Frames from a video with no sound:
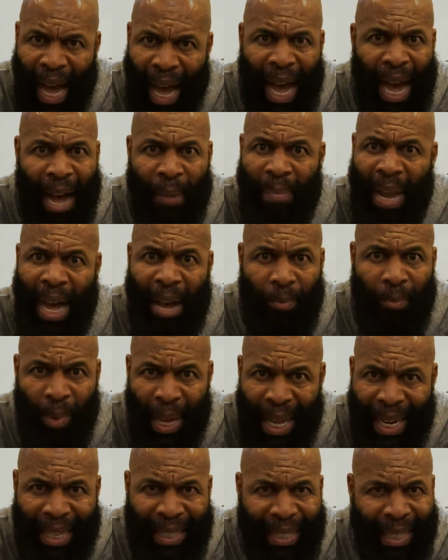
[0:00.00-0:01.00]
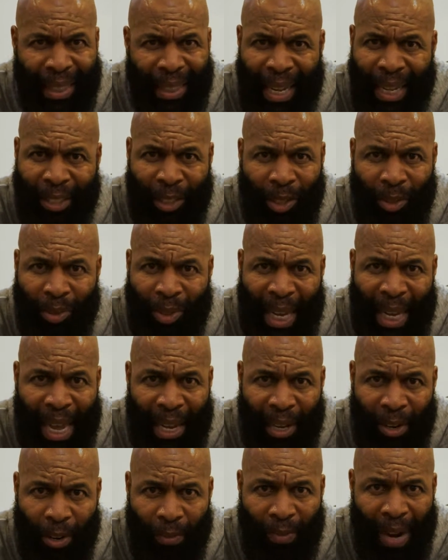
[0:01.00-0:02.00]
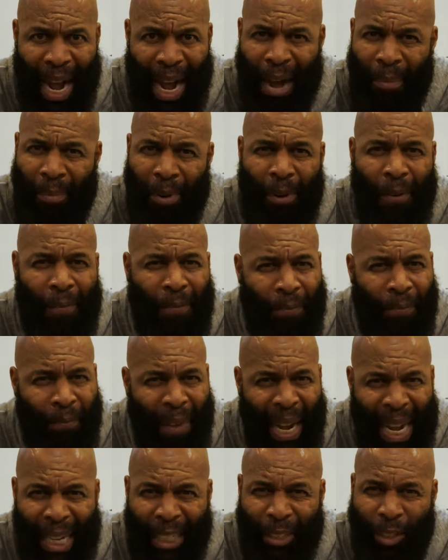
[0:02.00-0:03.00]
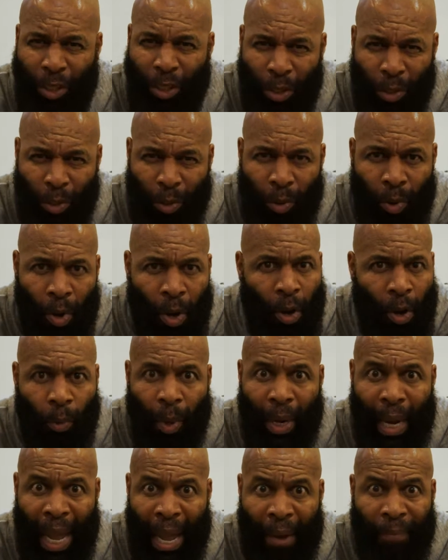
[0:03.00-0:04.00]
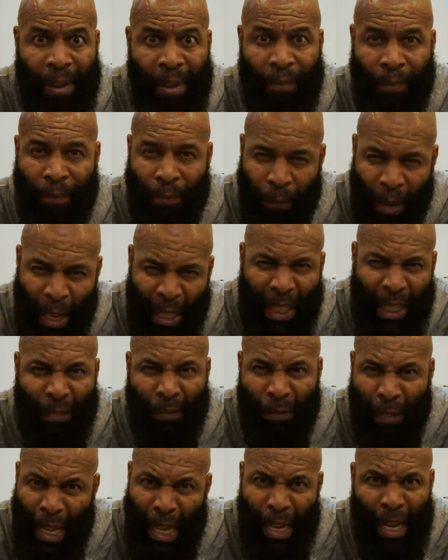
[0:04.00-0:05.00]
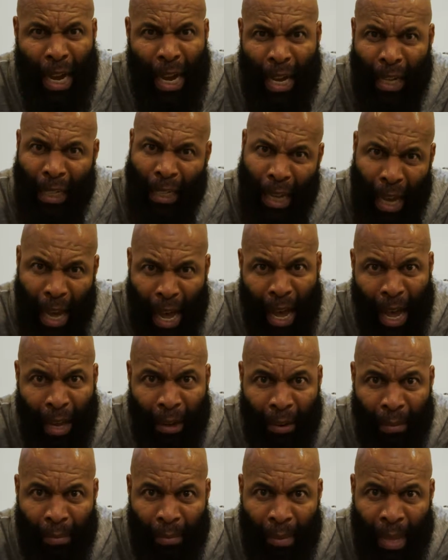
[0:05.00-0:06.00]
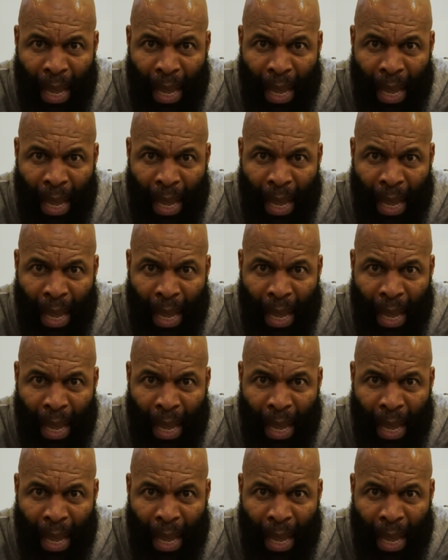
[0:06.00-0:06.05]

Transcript: I'm not ready to let you take over. I'm gonna fight you with every fucking thing I got.